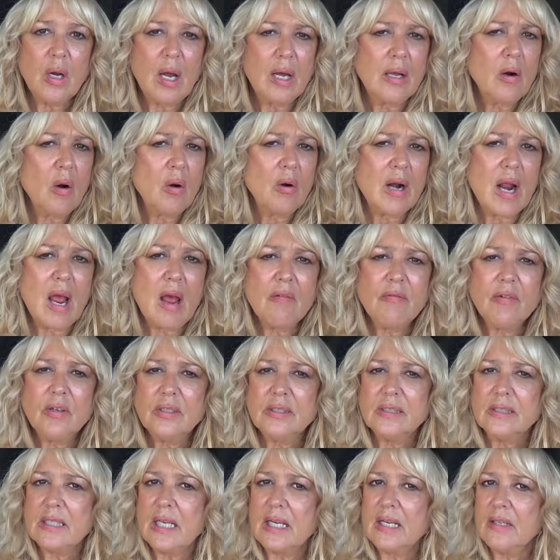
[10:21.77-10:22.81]
I don't ever
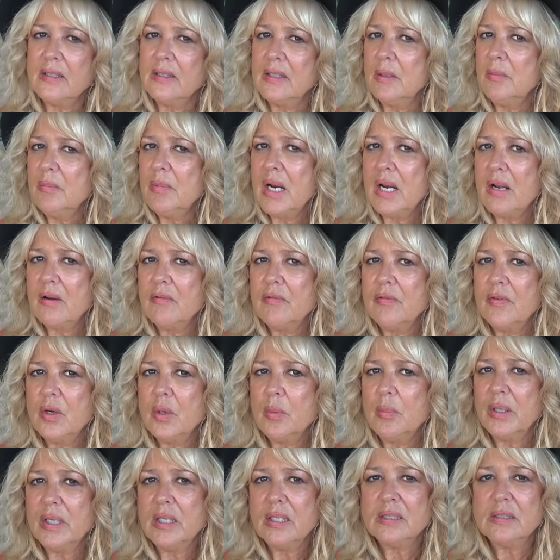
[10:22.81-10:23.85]
say eliminate fear
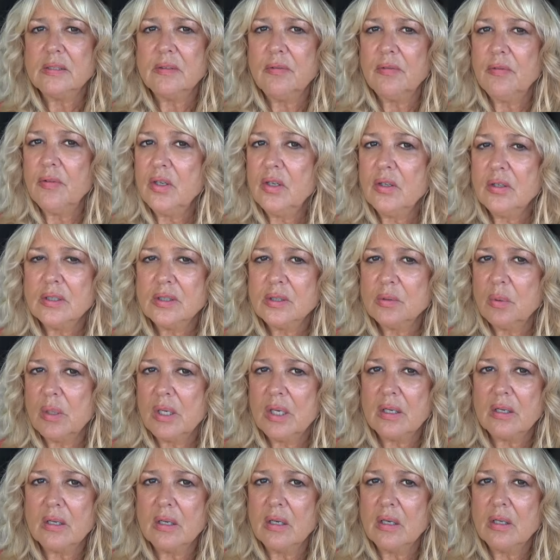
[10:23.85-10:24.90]
because fear is what
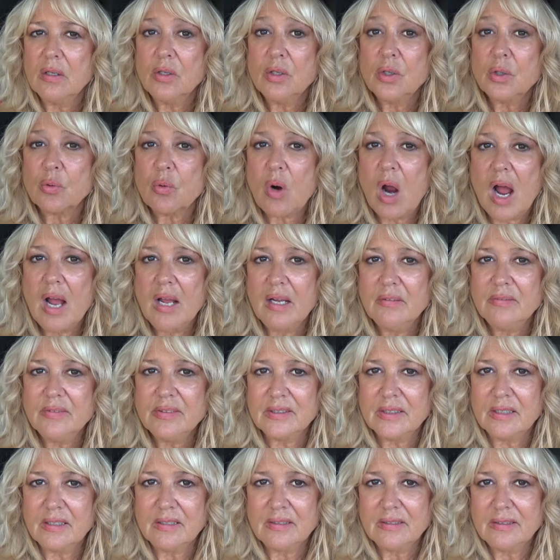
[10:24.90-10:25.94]

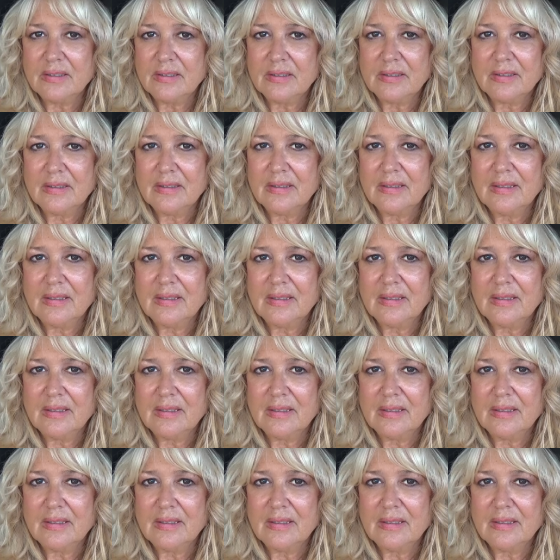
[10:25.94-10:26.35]
drives us.